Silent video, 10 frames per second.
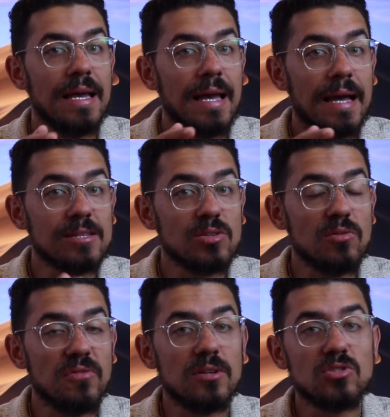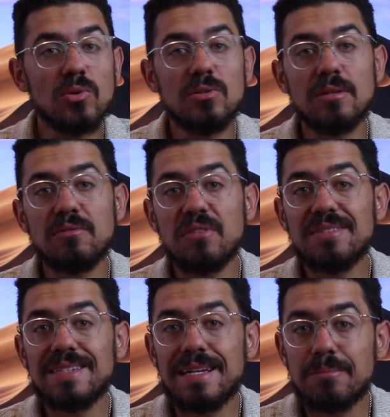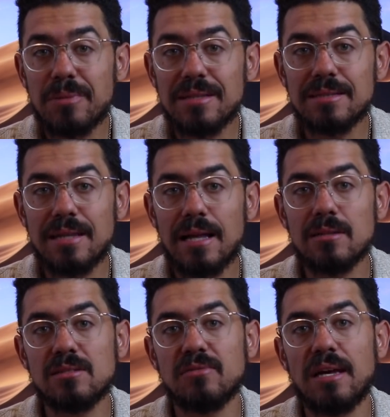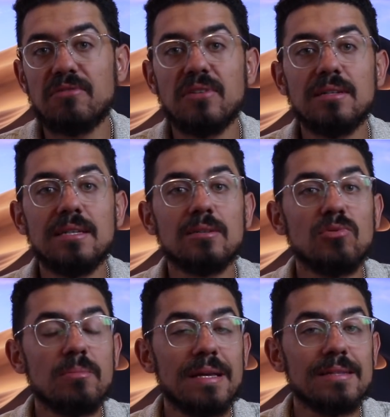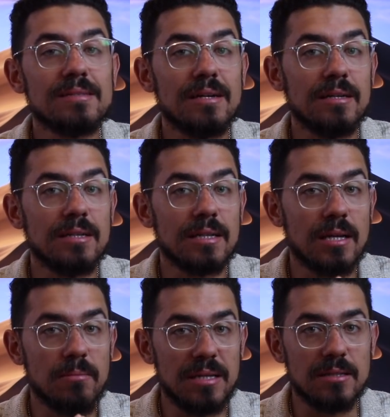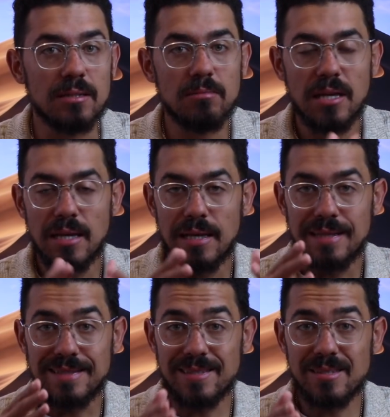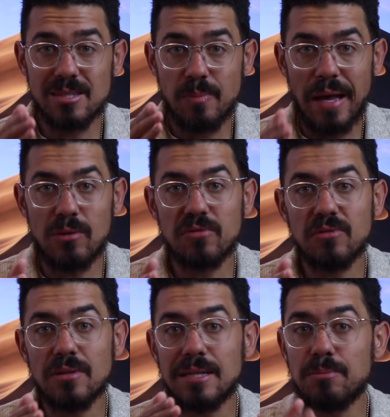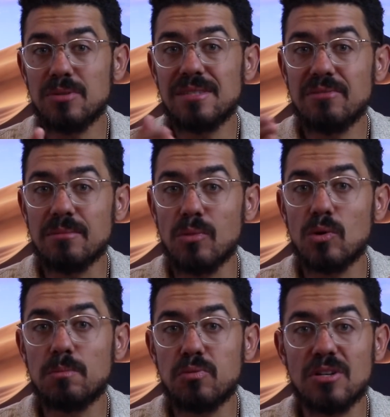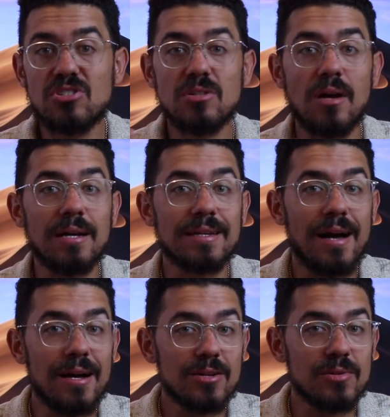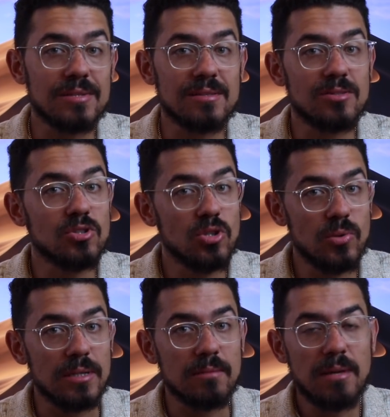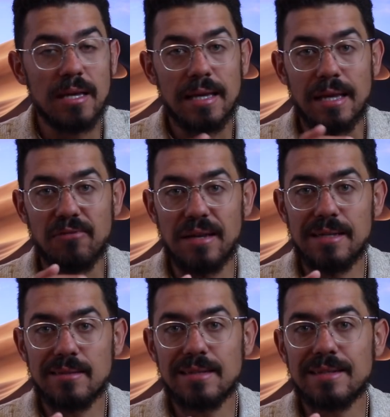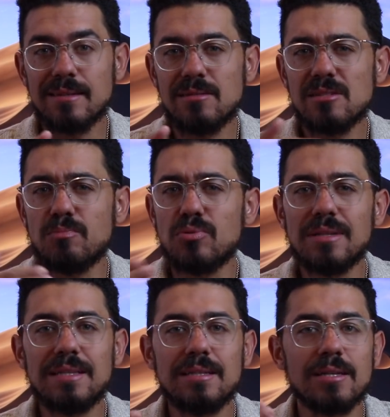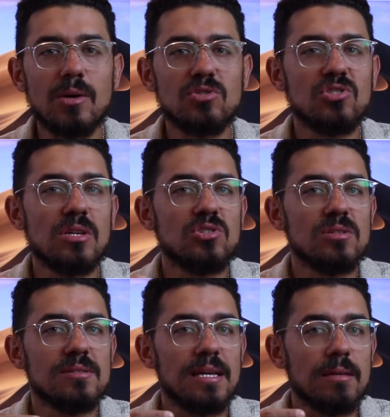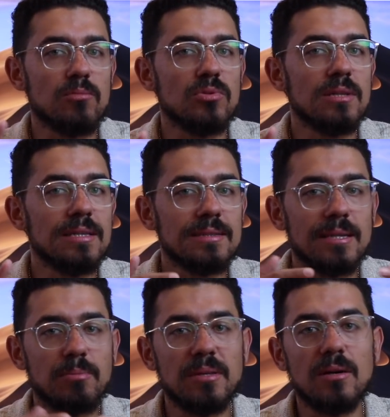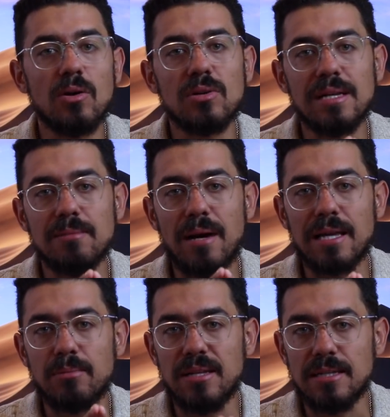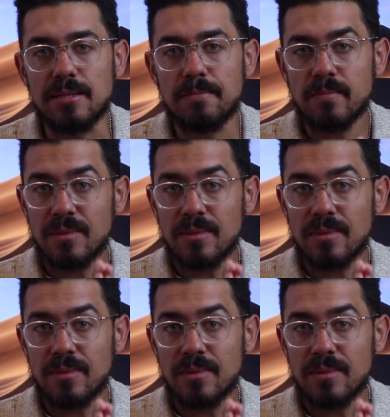and so far $259 billion of that funding remains uncommitted. This is powerful and puts even more pressure on Congress to do it. If anything, this is brilliant negotiations and brilliant PR in my opinion.